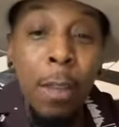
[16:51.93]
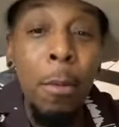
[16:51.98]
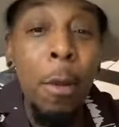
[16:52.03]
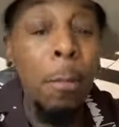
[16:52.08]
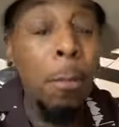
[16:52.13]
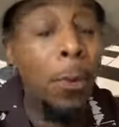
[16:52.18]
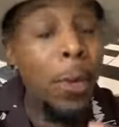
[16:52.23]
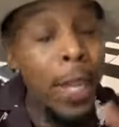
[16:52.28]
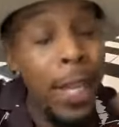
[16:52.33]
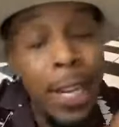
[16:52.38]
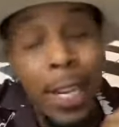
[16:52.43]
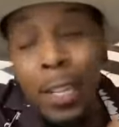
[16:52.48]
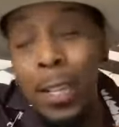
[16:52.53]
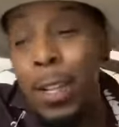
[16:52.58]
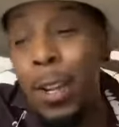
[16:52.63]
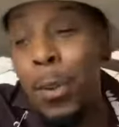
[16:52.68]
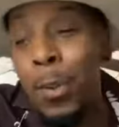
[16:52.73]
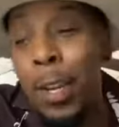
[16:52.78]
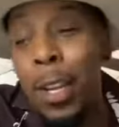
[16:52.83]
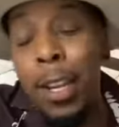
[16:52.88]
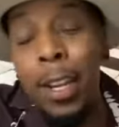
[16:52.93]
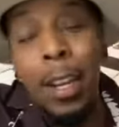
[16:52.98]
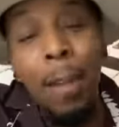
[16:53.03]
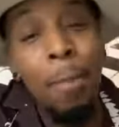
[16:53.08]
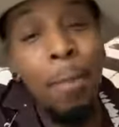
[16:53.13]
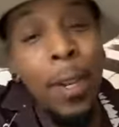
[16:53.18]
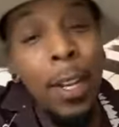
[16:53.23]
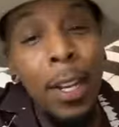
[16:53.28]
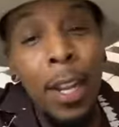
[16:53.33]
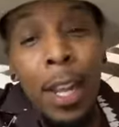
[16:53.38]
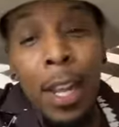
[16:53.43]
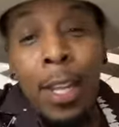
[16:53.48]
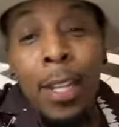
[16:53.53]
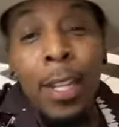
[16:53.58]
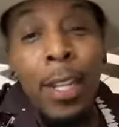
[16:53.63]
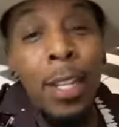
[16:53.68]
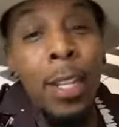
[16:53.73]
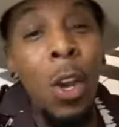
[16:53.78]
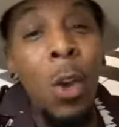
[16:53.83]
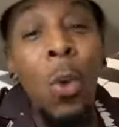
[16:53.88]
But please don't get up and,
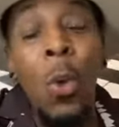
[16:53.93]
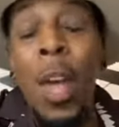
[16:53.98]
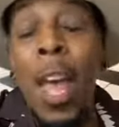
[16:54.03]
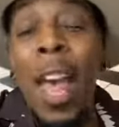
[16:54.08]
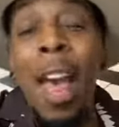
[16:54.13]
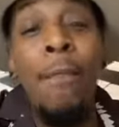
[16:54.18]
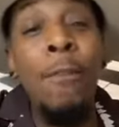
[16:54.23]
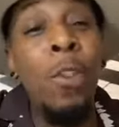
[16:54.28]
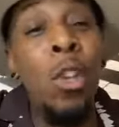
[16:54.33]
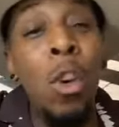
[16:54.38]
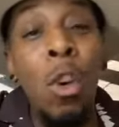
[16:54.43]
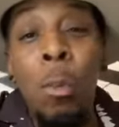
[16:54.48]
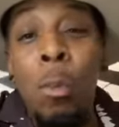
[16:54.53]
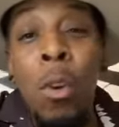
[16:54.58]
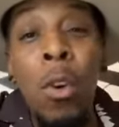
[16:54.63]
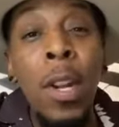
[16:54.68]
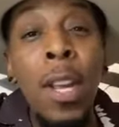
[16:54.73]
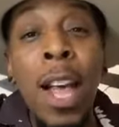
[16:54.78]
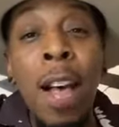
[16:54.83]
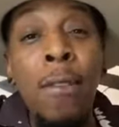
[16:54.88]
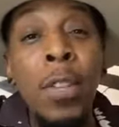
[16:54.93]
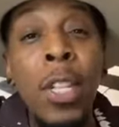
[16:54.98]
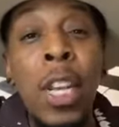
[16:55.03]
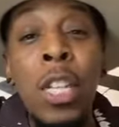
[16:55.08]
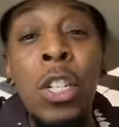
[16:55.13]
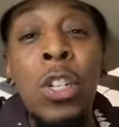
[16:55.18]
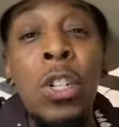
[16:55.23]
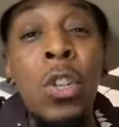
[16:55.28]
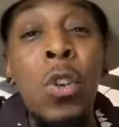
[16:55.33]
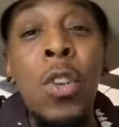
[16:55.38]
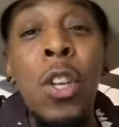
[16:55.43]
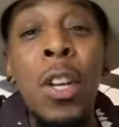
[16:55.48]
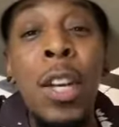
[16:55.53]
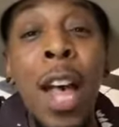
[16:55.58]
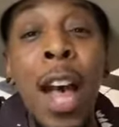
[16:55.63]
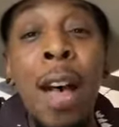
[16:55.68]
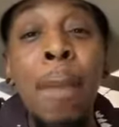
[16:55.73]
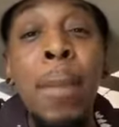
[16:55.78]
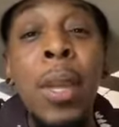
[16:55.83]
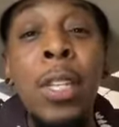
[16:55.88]
and don't have no more conversations on your
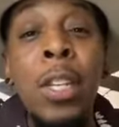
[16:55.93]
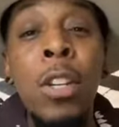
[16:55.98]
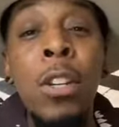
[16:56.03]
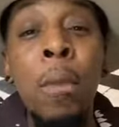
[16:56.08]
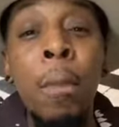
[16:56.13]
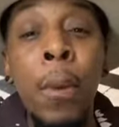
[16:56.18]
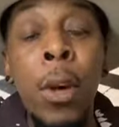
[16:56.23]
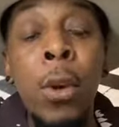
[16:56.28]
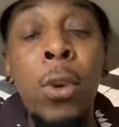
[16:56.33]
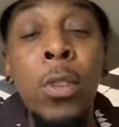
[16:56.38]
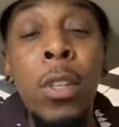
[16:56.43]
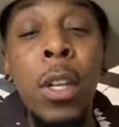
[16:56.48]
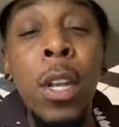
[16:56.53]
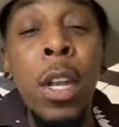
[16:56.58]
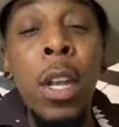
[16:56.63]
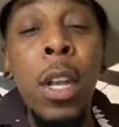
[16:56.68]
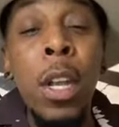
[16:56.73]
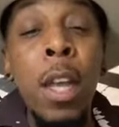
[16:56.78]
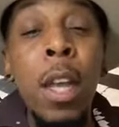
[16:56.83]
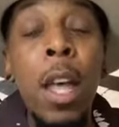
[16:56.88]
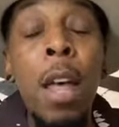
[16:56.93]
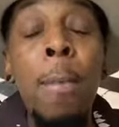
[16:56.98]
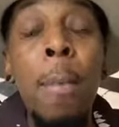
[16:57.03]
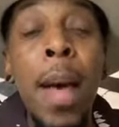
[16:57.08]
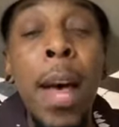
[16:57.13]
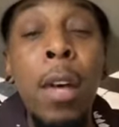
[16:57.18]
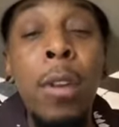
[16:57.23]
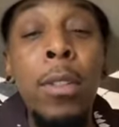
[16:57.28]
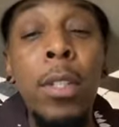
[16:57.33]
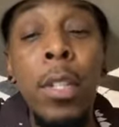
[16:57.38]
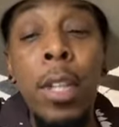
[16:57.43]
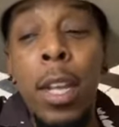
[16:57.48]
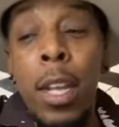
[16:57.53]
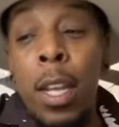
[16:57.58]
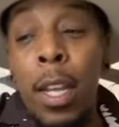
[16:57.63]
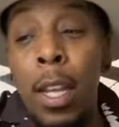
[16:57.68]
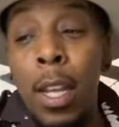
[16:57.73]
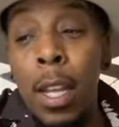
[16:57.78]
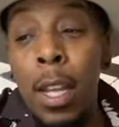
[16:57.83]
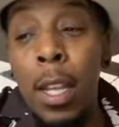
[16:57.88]
comments and your posts about
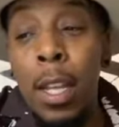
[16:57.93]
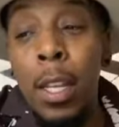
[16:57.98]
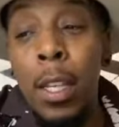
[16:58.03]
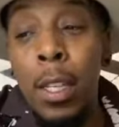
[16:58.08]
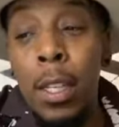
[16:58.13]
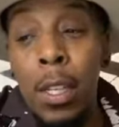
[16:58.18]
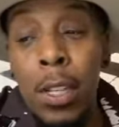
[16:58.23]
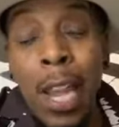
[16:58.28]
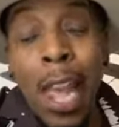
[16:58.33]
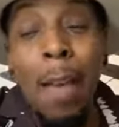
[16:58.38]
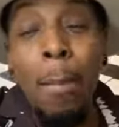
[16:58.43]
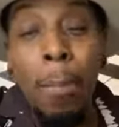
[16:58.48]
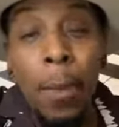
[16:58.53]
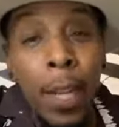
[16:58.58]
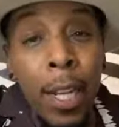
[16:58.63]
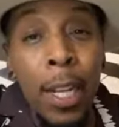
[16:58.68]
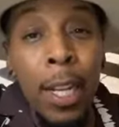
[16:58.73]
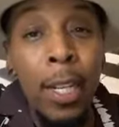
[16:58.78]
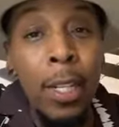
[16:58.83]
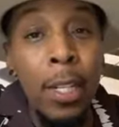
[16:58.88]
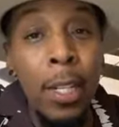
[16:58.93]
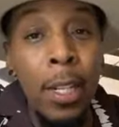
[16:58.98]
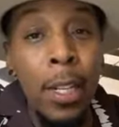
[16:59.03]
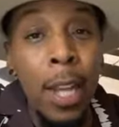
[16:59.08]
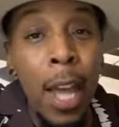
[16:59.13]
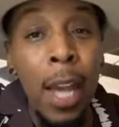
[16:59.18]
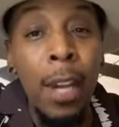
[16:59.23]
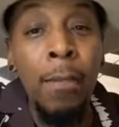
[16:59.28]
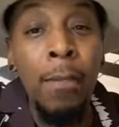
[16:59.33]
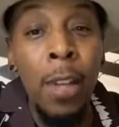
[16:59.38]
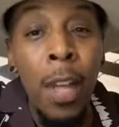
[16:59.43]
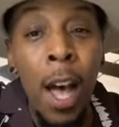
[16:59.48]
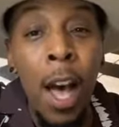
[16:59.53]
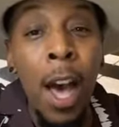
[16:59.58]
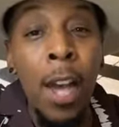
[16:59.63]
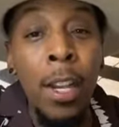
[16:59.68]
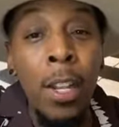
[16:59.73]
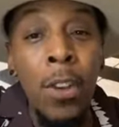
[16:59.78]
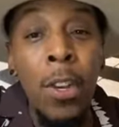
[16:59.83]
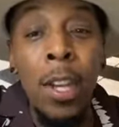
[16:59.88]
uh, sampling is not of
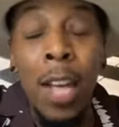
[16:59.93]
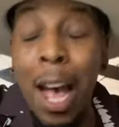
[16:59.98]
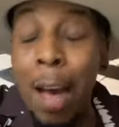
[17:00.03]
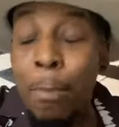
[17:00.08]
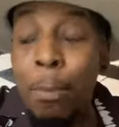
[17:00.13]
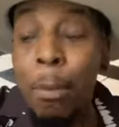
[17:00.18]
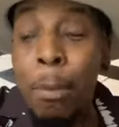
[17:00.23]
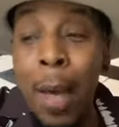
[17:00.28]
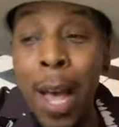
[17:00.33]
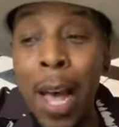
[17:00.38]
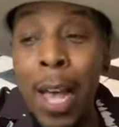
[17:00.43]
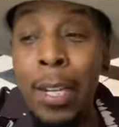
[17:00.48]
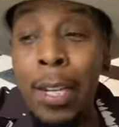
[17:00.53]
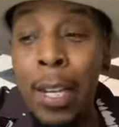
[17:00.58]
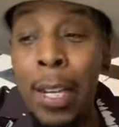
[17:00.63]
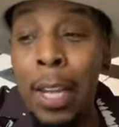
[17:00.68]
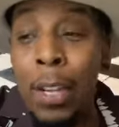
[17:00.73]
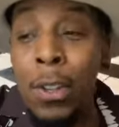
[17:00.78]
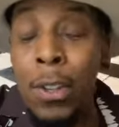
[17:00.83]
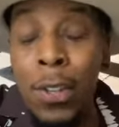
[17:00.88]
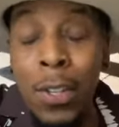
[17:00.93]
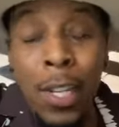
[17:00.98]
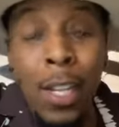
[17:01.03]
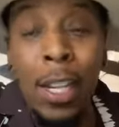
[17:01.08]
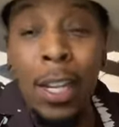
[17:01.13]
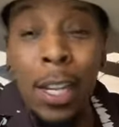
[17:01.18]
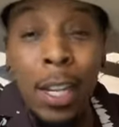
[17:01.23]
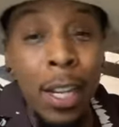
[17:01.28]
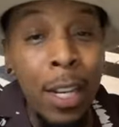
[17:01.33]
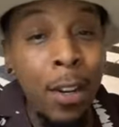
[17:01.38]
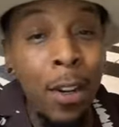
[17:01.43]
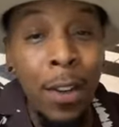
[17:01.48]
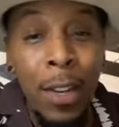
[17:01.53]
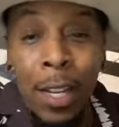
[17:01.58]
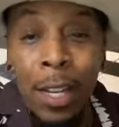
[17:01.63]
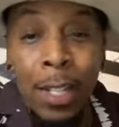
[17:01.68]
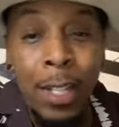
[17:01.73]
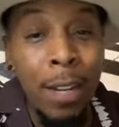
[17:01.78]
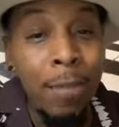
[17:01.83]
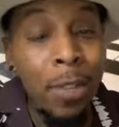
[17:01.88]
God and you're compromising and you're sinning and all
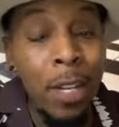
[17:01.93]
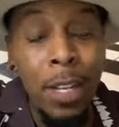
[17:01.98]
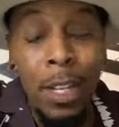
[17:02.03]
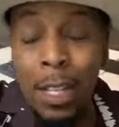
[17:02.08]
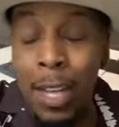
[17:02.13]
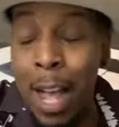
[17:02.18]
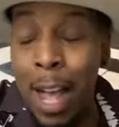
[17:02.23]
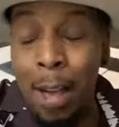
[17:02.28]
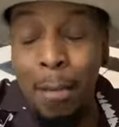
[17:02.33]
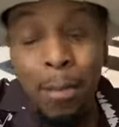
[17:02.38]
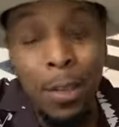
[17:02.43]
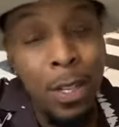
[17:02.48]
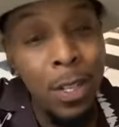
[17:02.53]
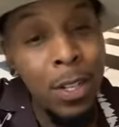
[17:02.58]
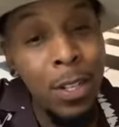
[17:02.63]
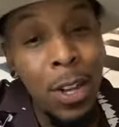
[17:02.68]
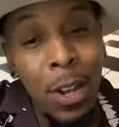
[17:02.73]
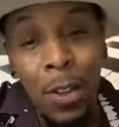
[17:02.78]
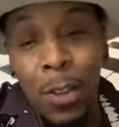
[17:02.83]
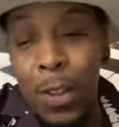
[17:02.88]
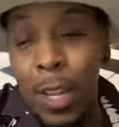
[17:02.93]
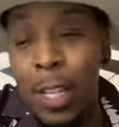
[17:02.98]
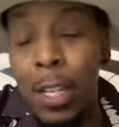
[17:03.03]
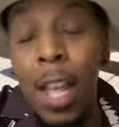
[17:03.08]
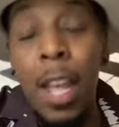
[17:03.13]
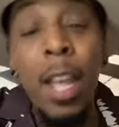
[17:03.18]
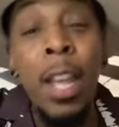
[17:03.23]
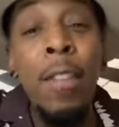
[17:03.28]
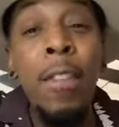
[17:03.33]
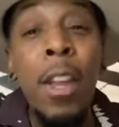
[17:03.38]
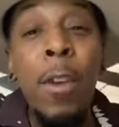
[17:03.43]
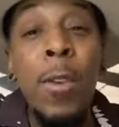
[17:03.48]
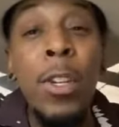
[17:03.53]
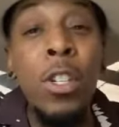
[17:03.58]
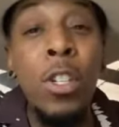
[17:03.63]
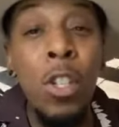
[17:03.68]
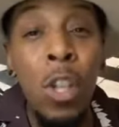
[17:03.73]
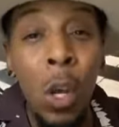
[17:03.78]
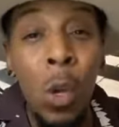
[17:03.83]
this stuff. Just stop. Just don't. It's, there is